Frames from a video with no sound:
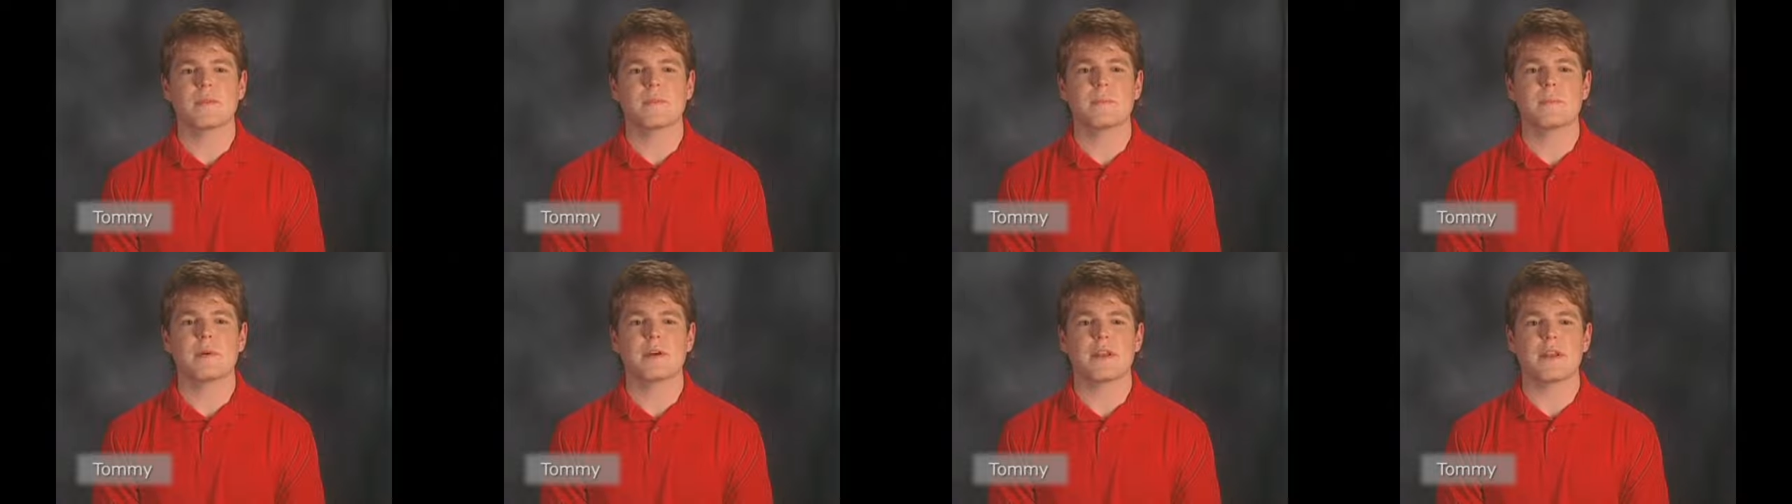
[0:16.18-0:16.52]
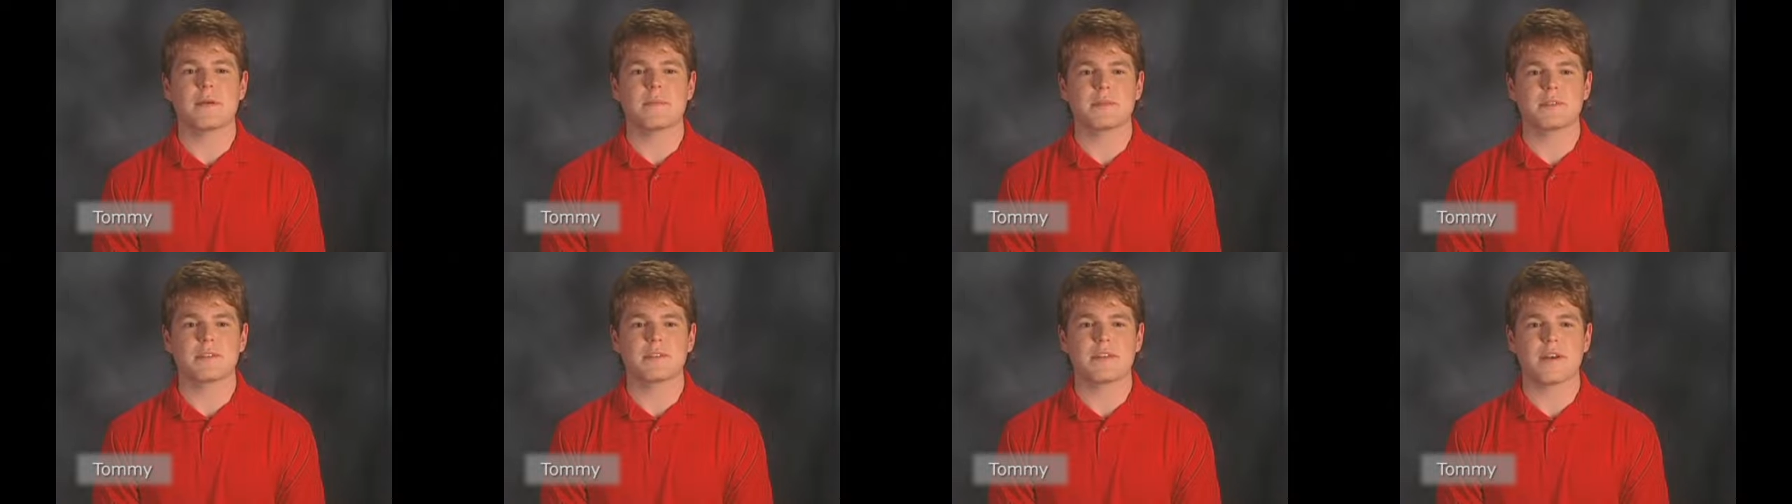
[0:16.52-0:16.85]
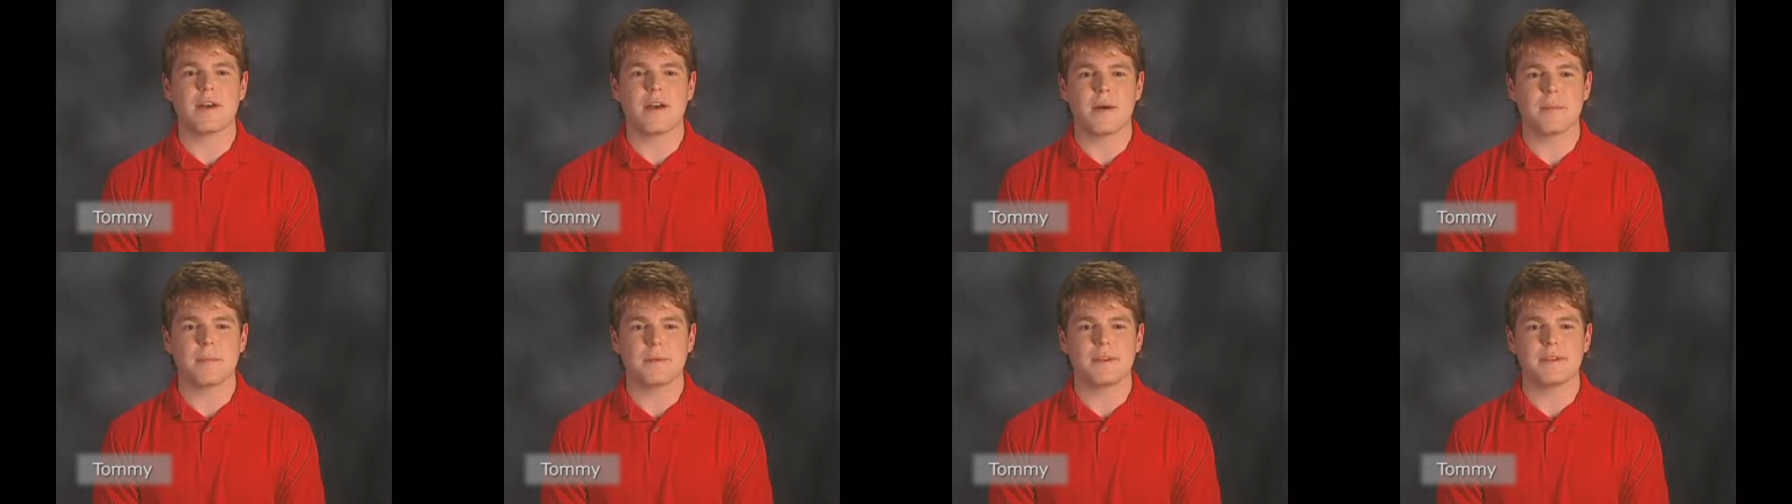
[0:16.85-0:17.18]
My name is
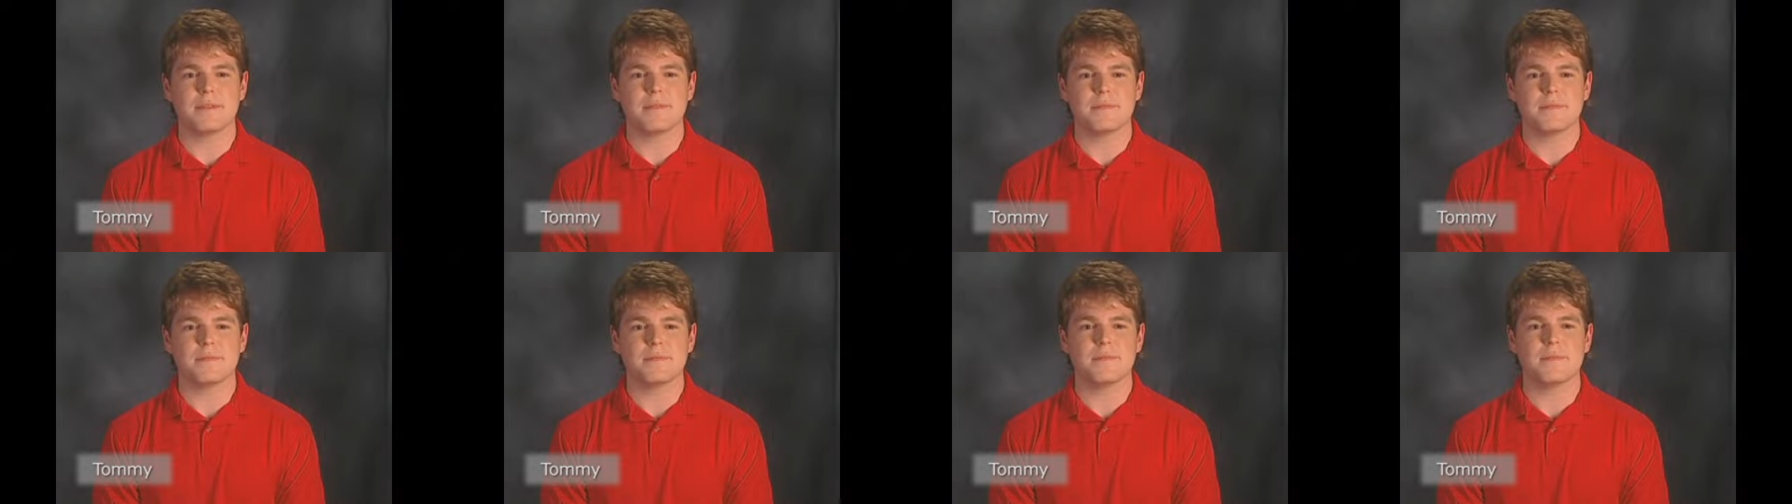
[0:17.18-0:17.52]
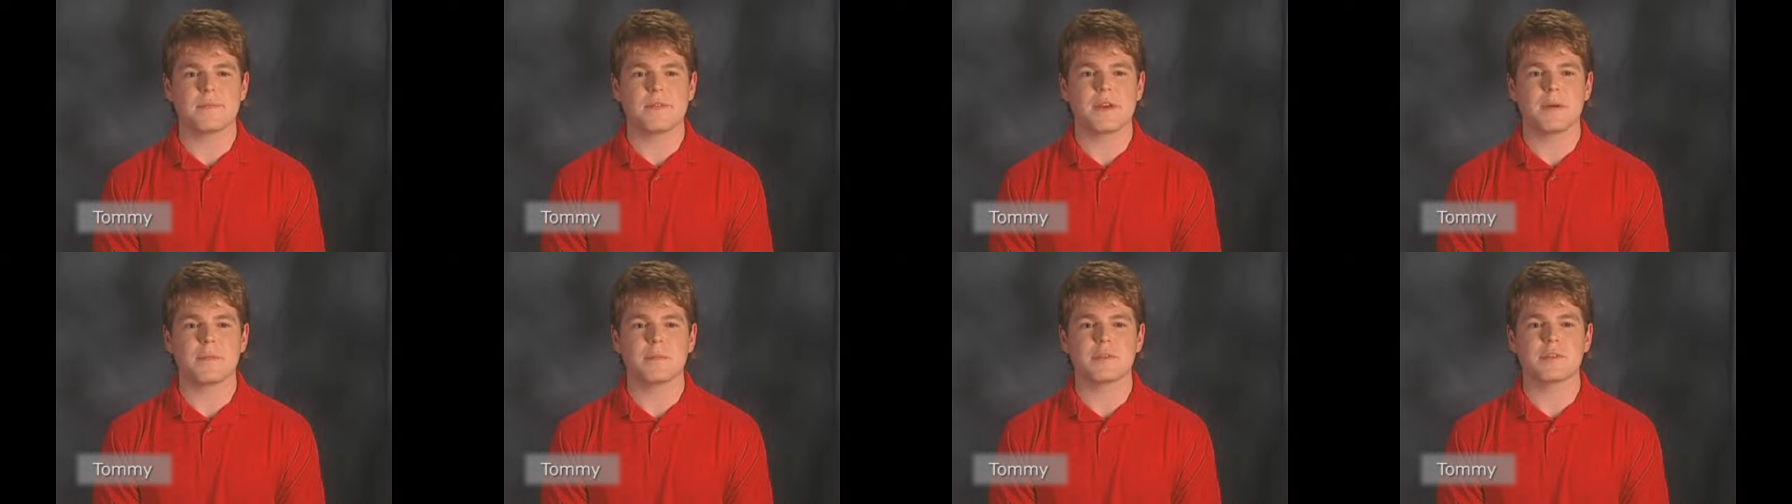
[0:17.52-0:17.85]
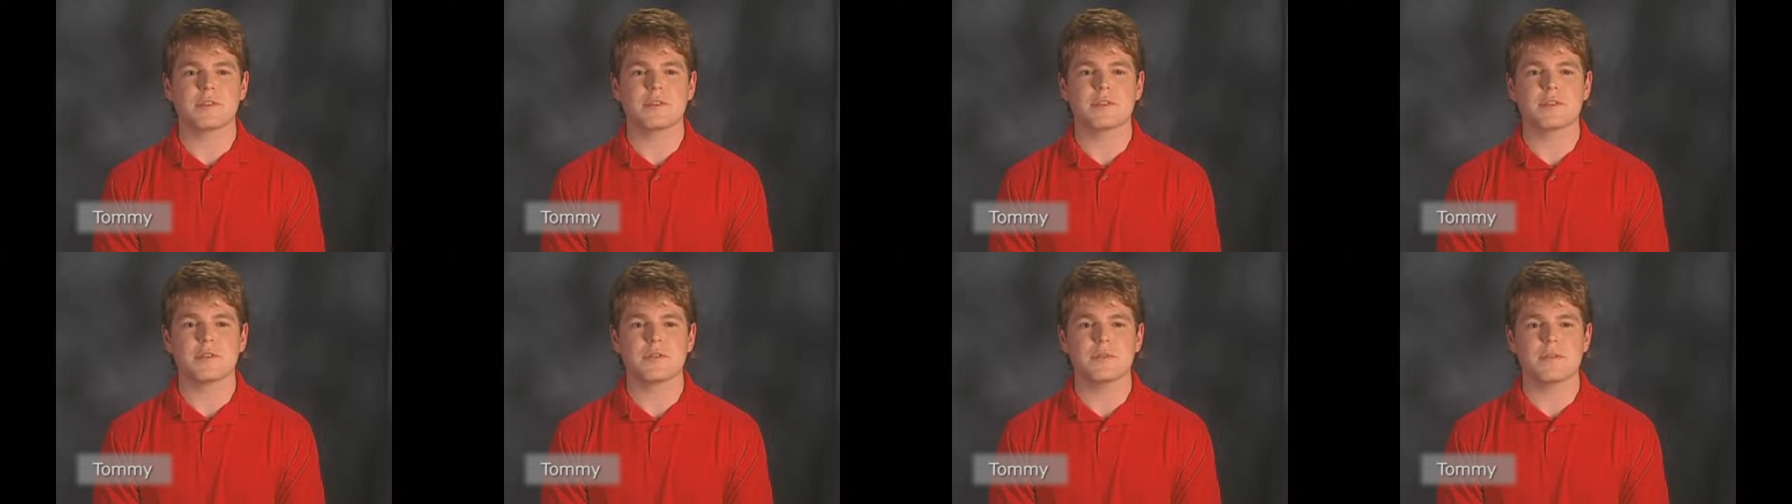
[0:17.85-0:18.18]
Tommy. I'm a
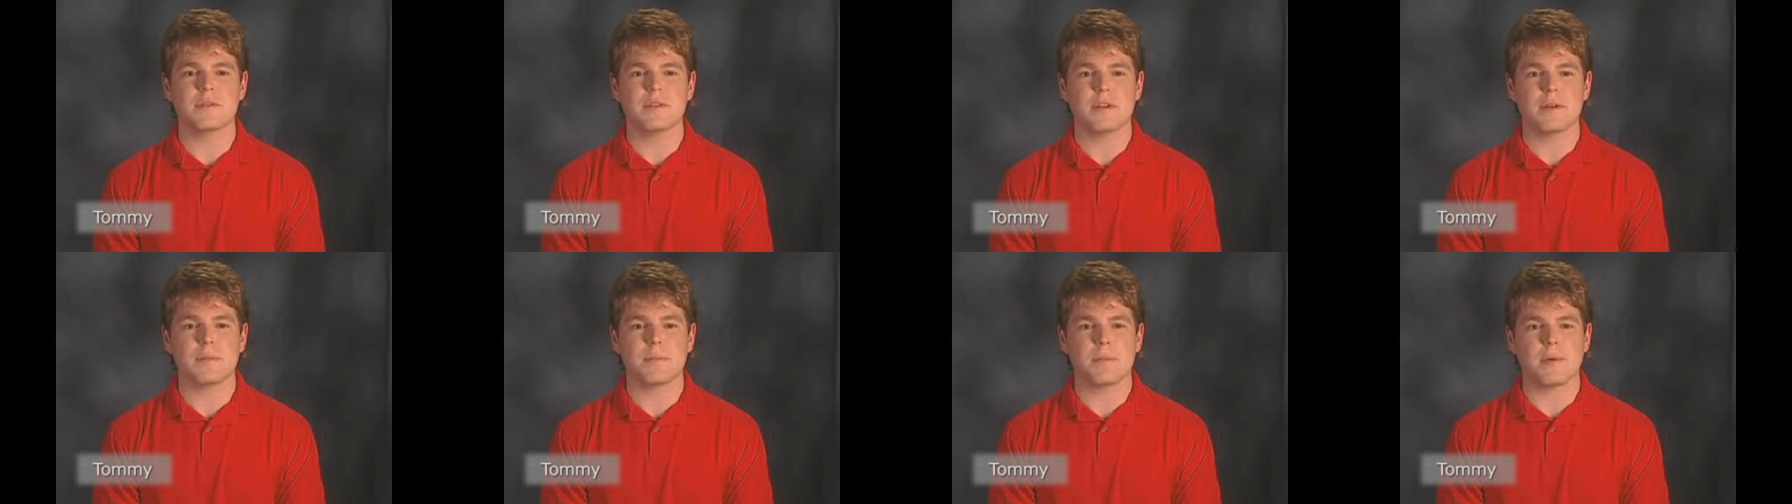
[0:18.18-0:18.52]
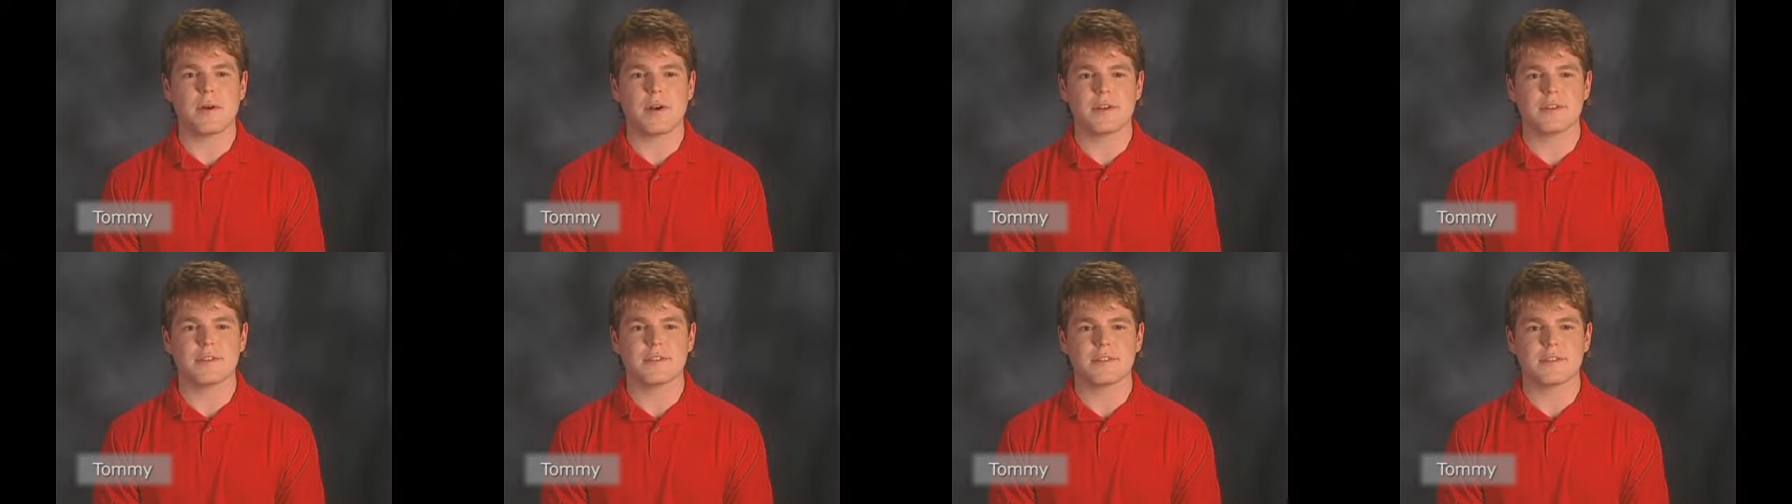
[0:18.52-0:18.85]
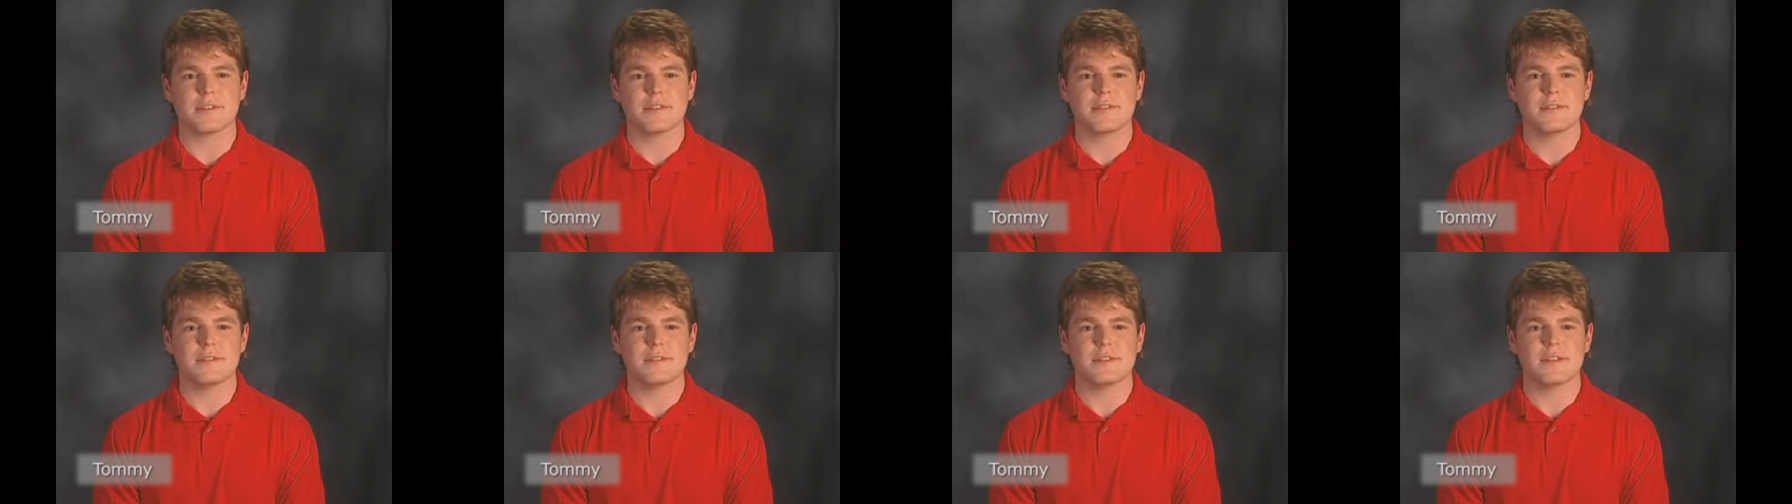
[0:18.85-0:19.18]
student in
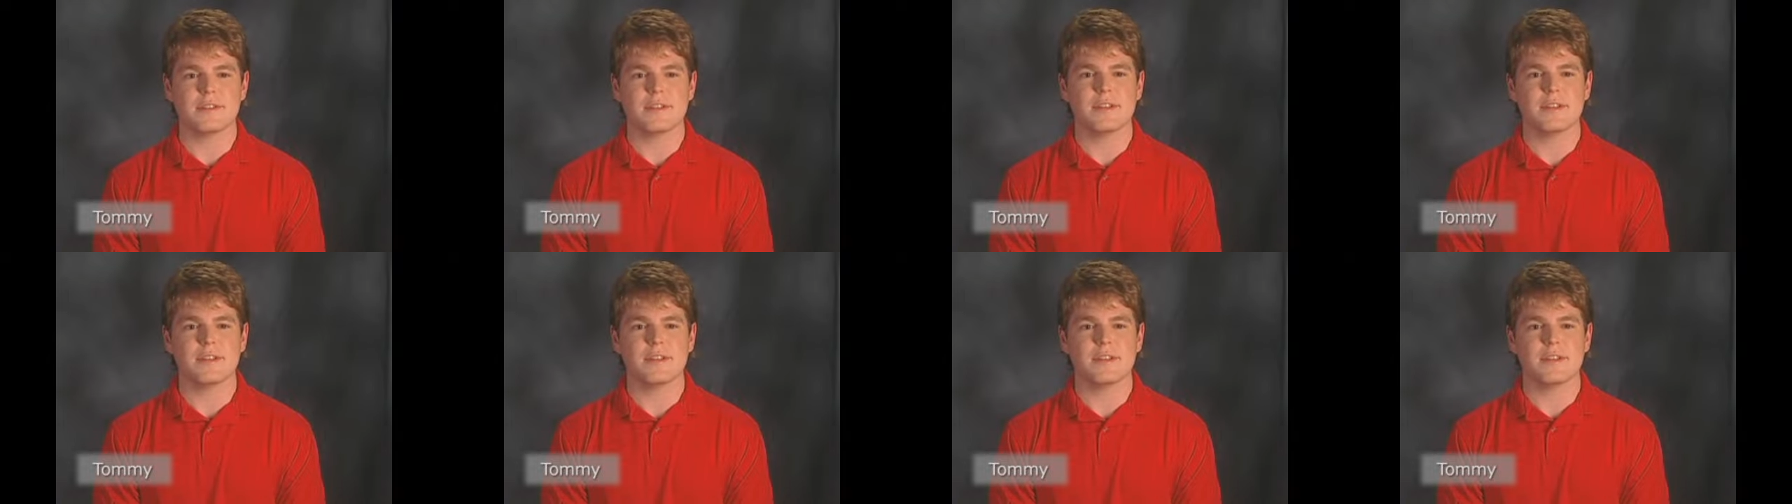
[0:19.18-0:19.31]
Boston.